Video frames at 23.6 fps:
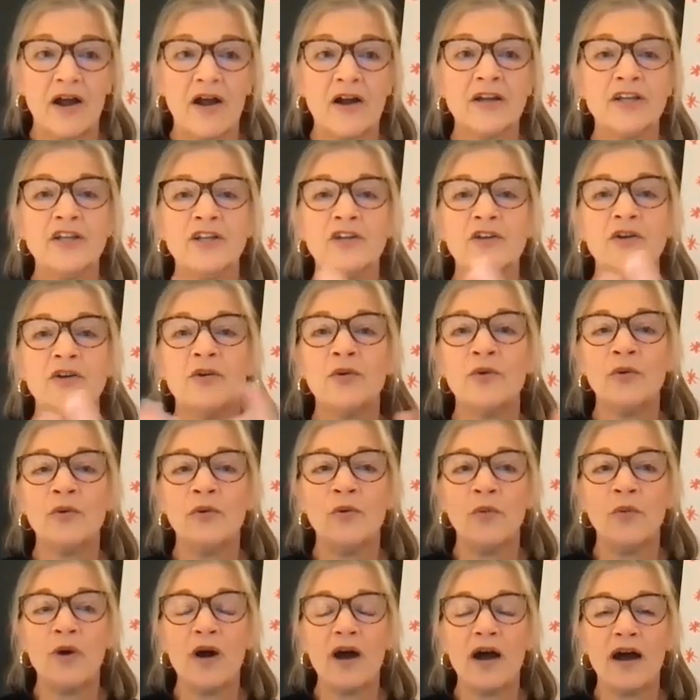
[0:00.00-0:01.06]
Are
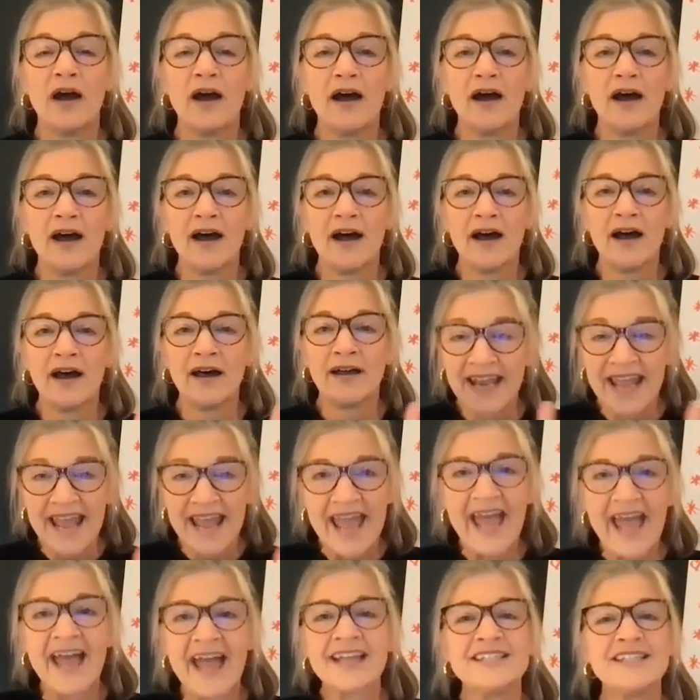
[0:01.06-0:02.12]
you an
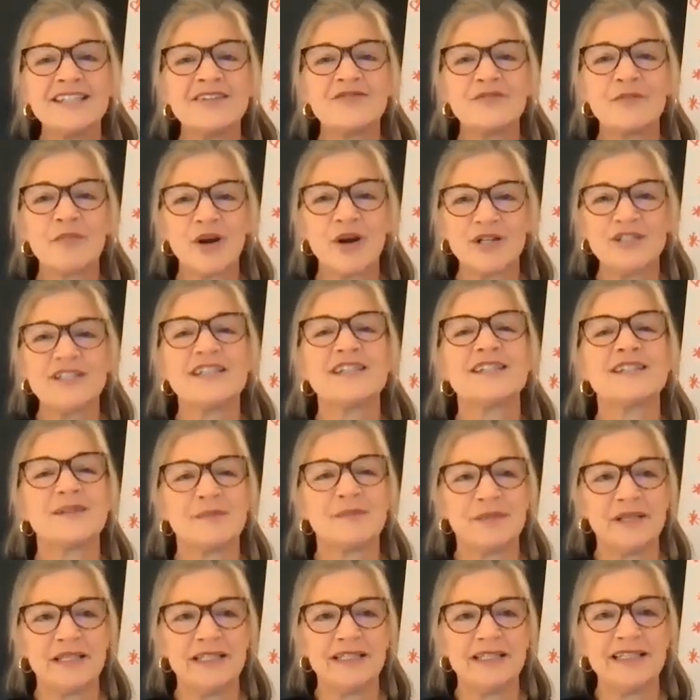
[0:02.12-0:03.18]
active
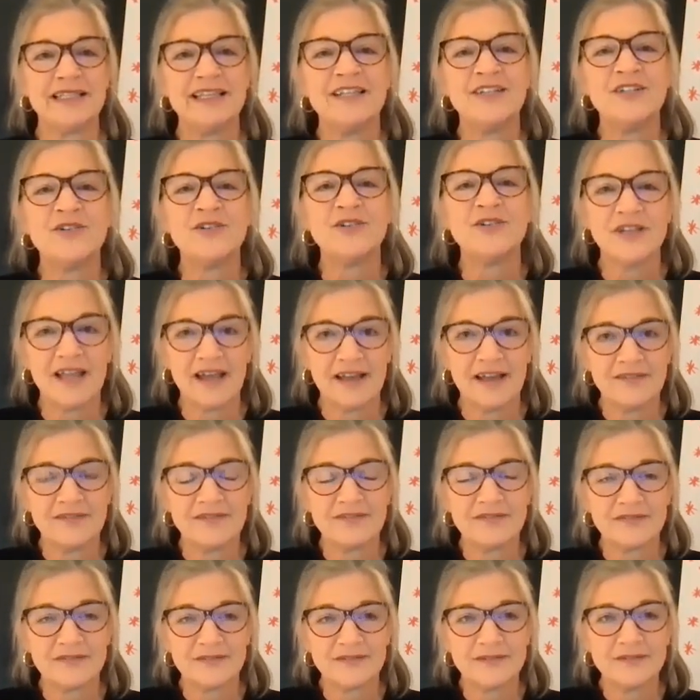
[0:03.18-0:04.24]
participant in your life?